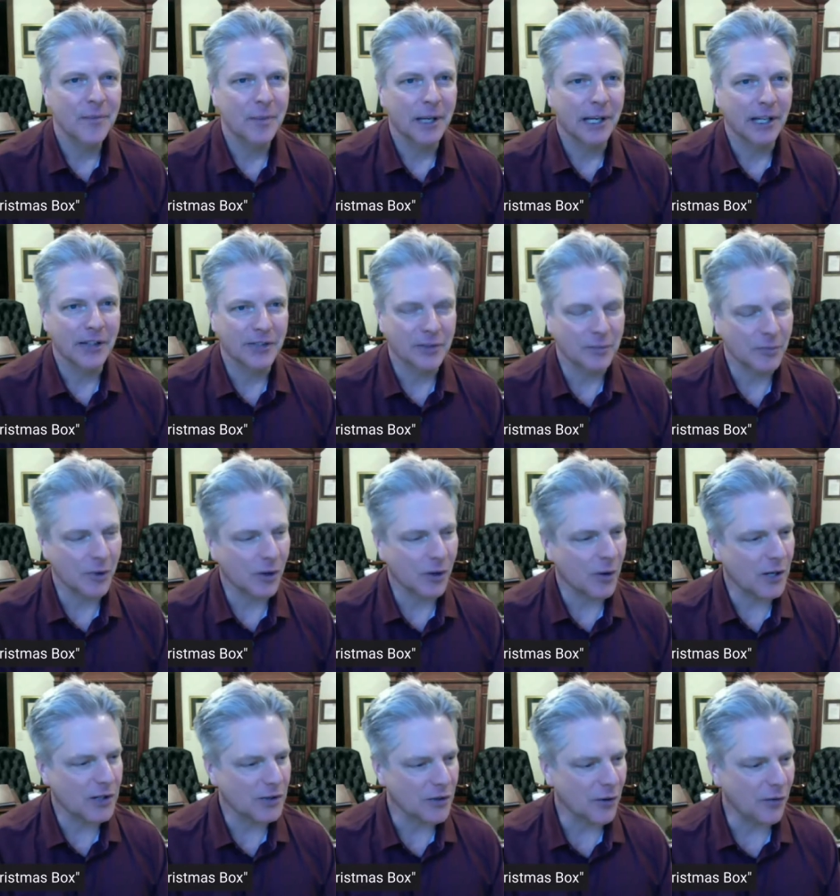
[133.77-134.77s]
because the book
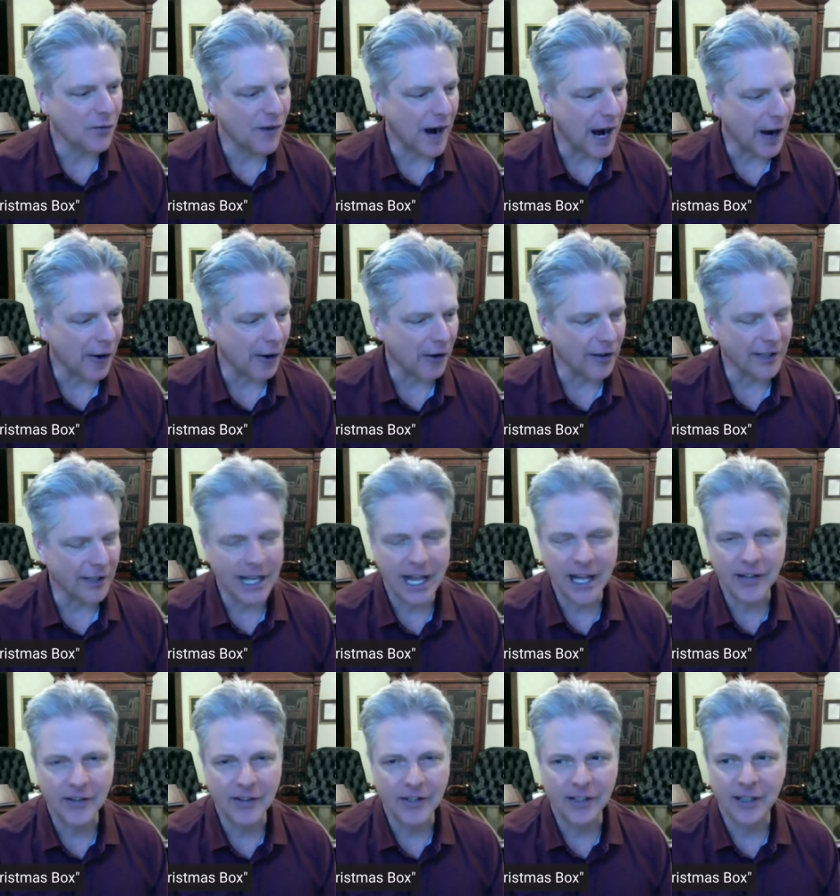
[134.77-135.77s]
went so viral. It
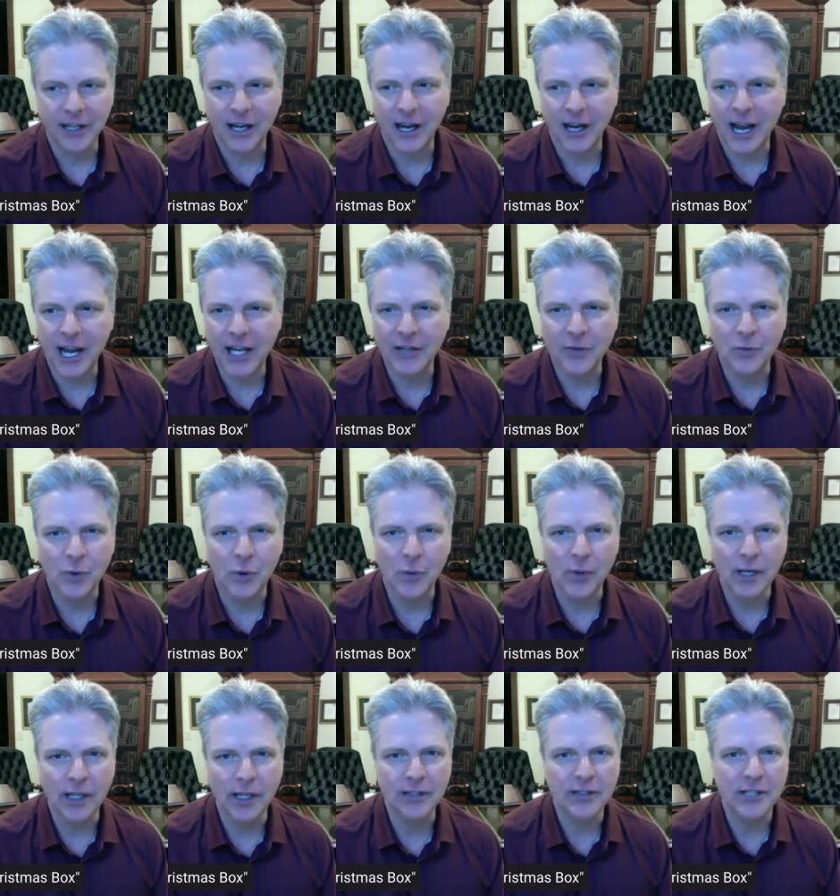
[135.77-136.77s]
had the highest one
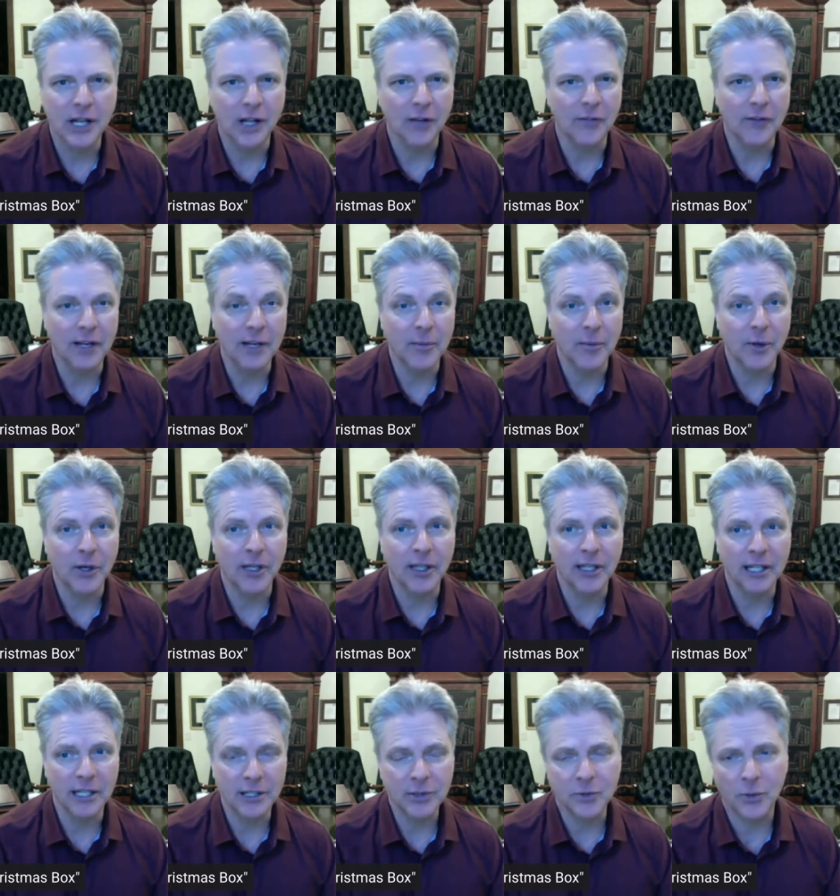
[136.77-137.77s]
week sell of any book in
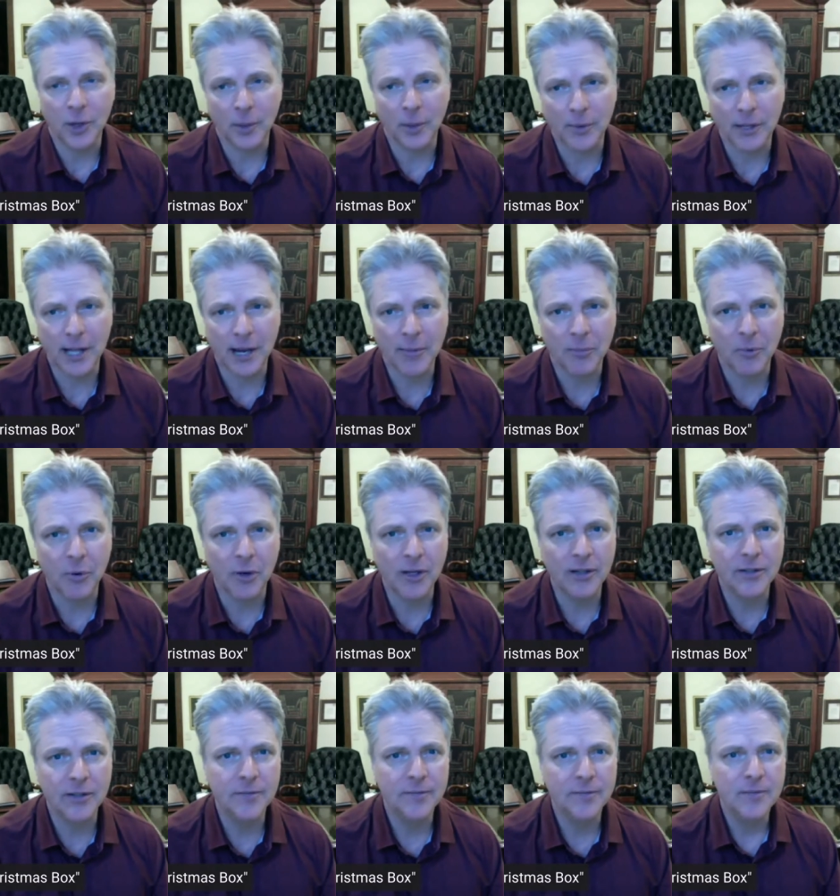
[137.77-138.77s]
history up to that
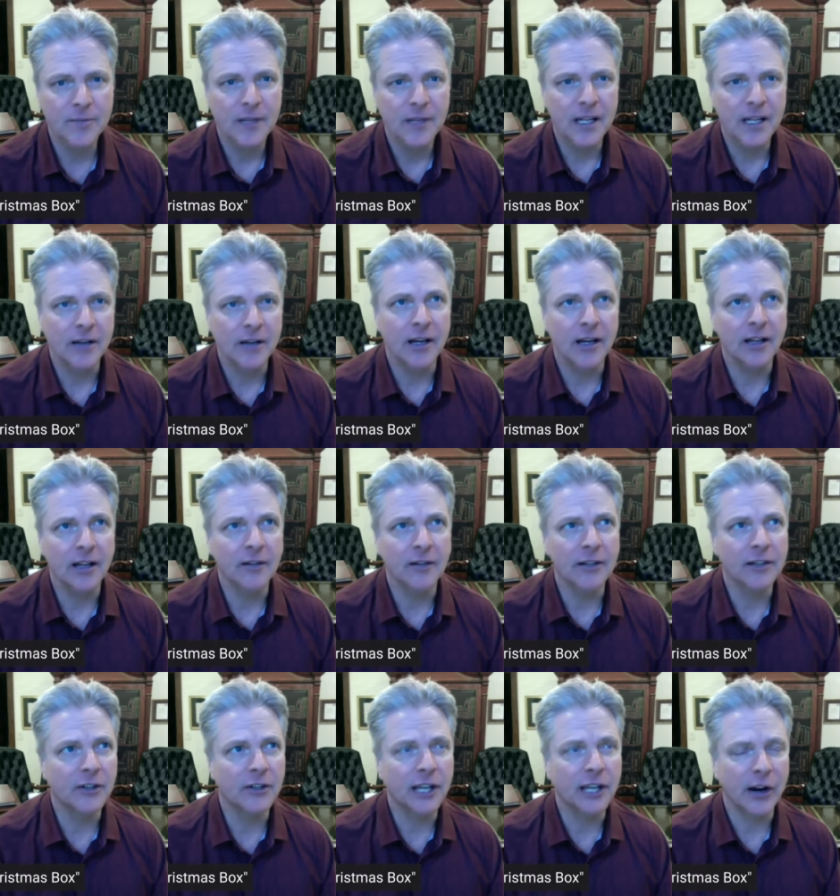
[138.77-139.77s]
point. It, it
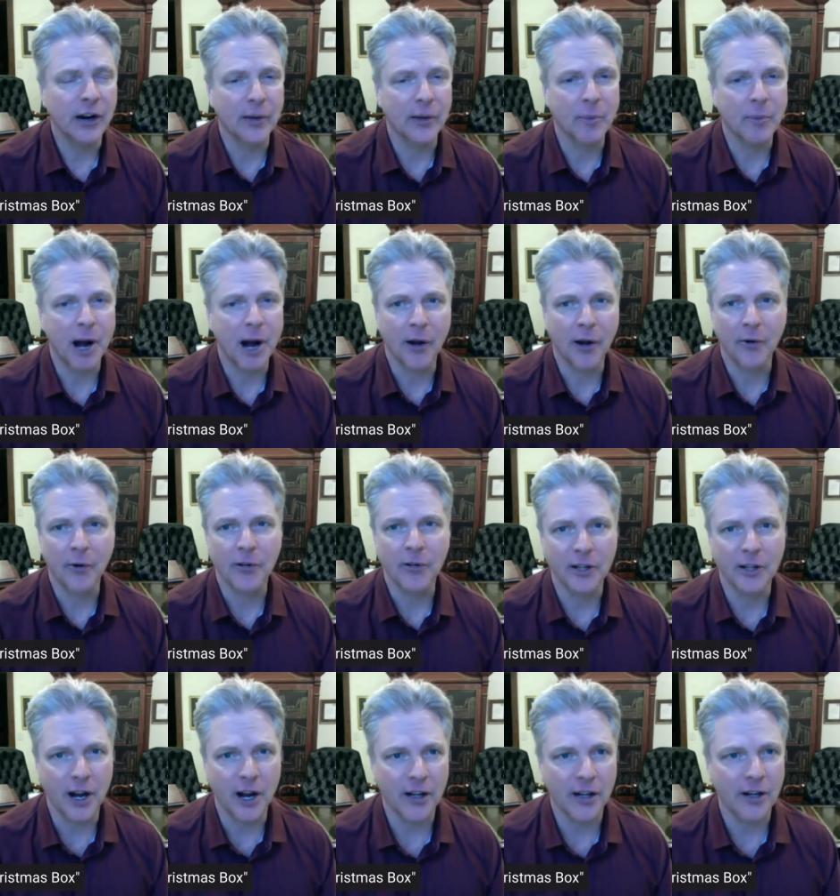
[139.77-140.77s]
took Harry Potter to
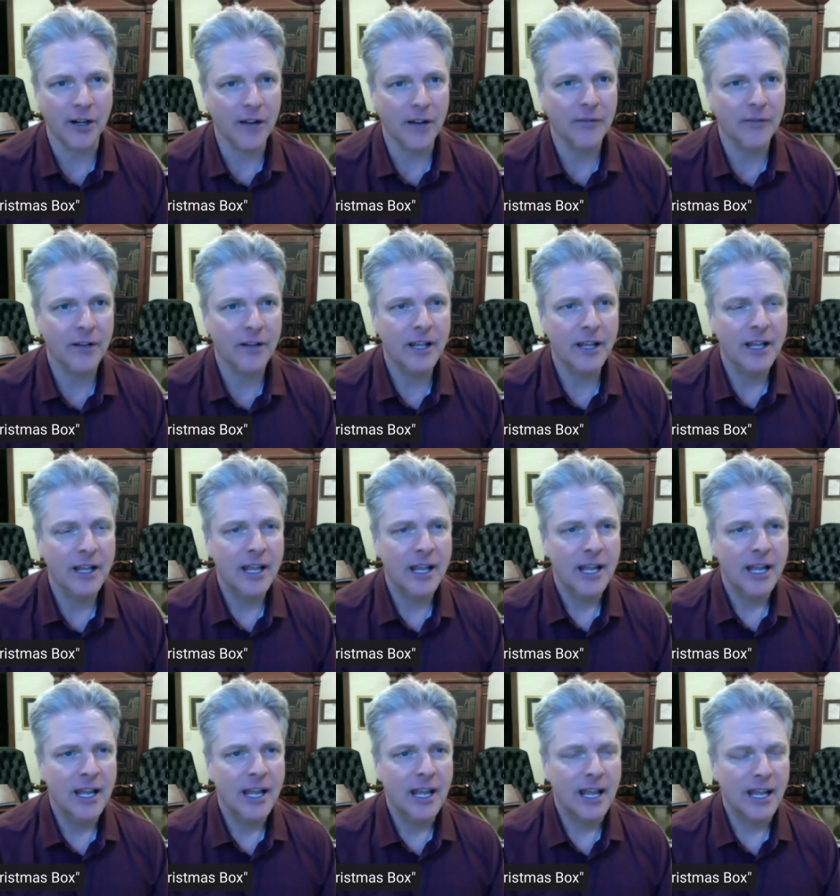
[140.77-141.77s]
knock it off.
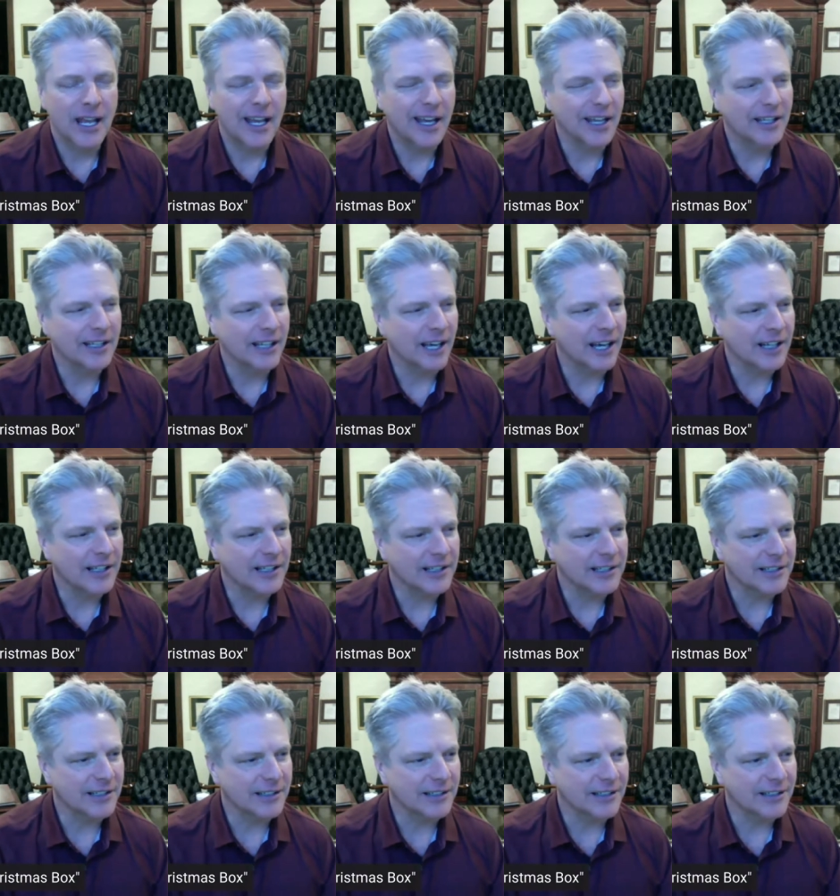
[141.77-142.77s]
And uh, I uh,
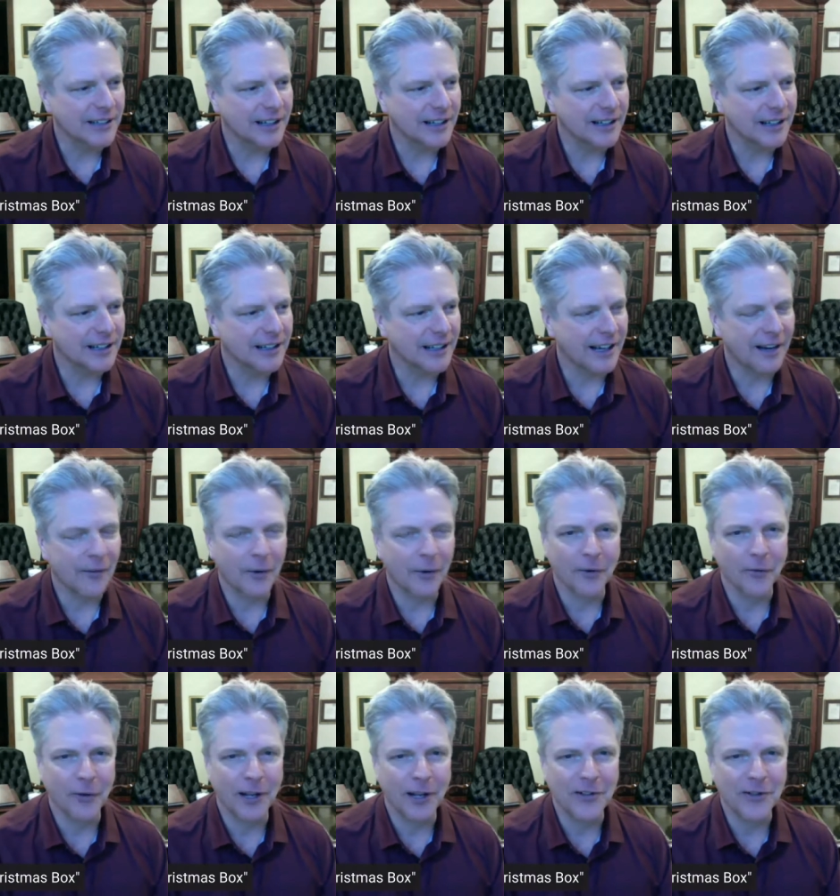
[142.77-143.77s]
just, I wonder
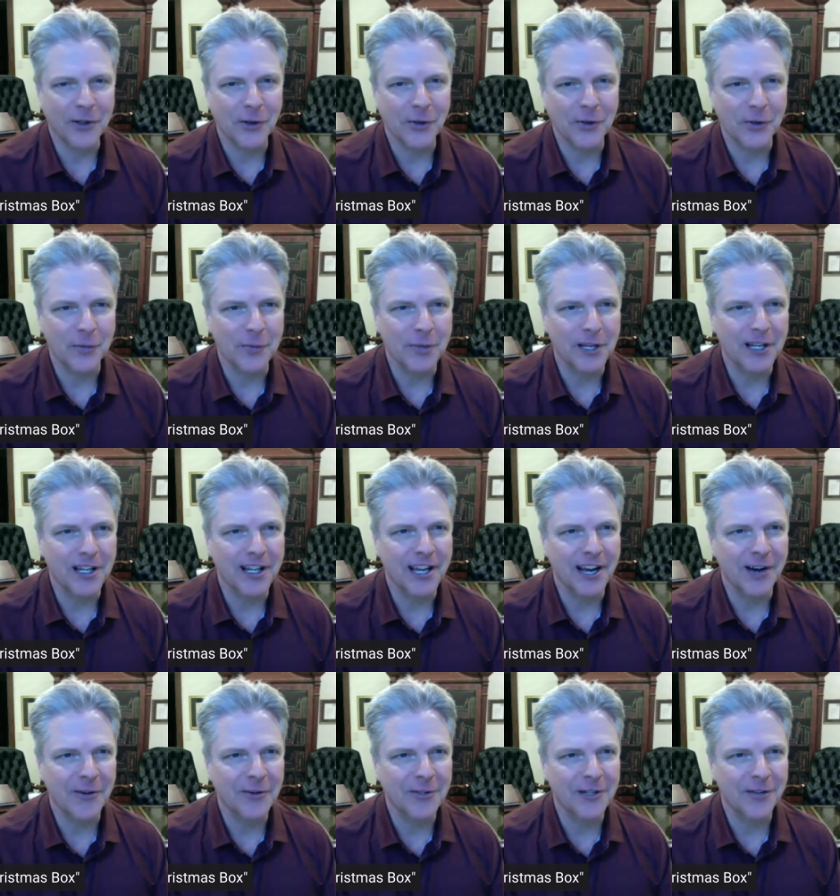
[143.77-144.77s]
if we had social media,
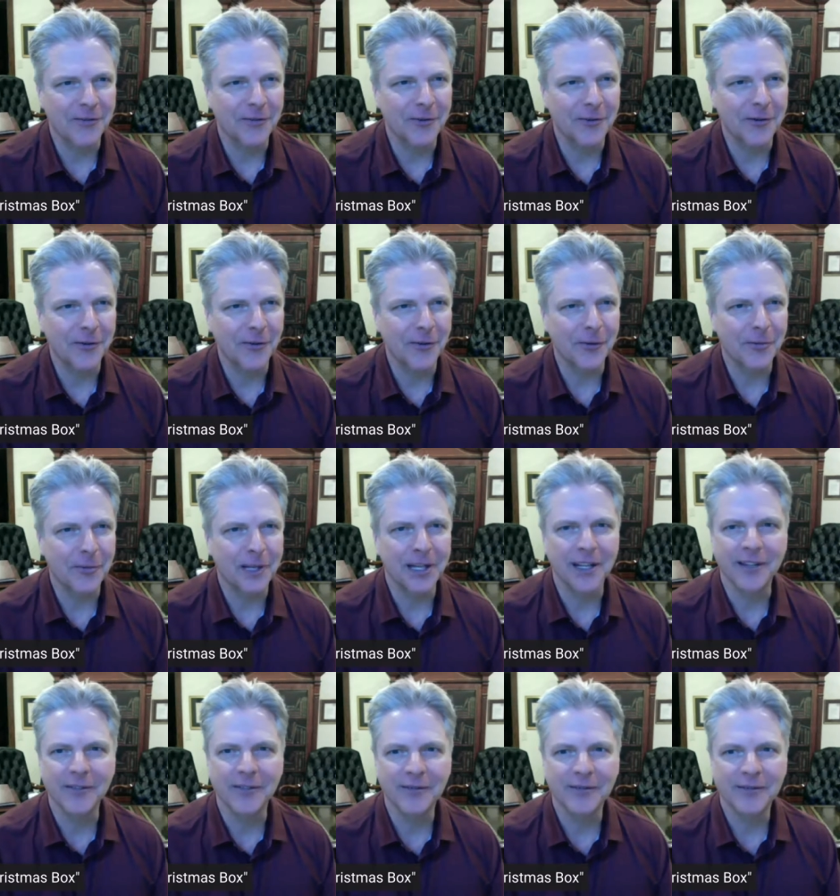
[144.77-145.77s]
how different it would
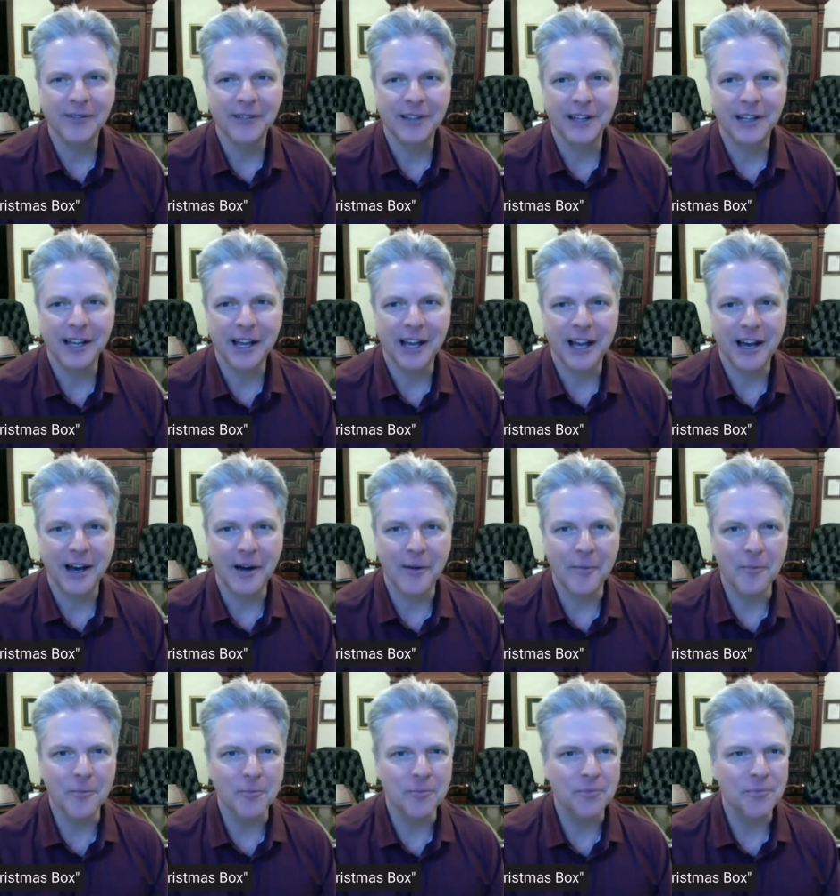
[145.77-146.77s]
be.
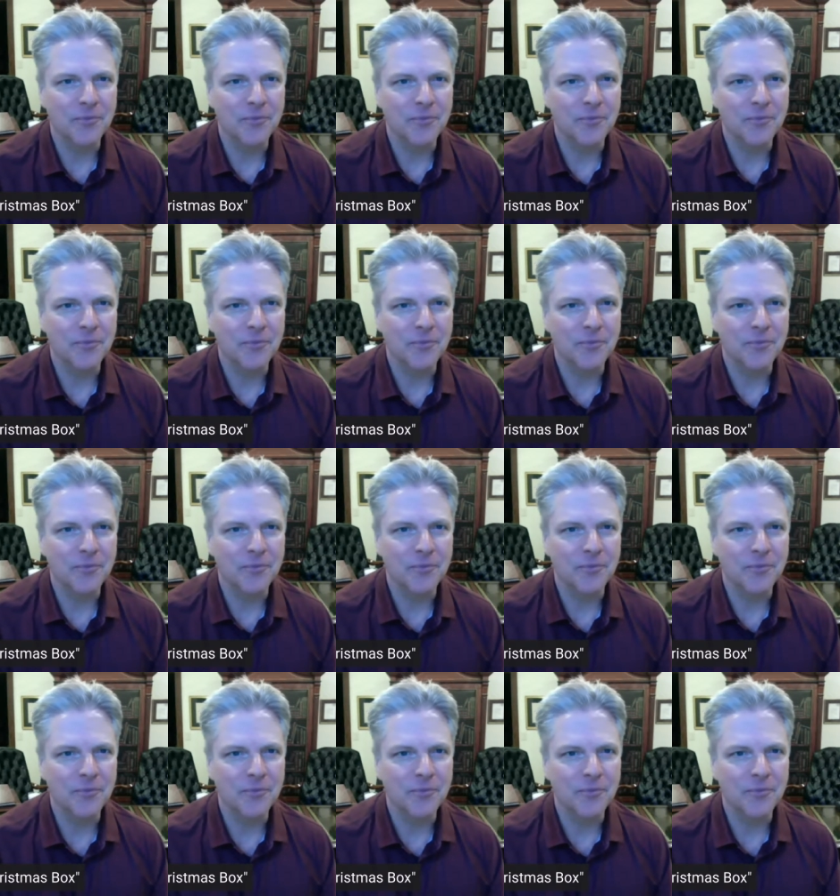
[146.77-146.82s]
Um,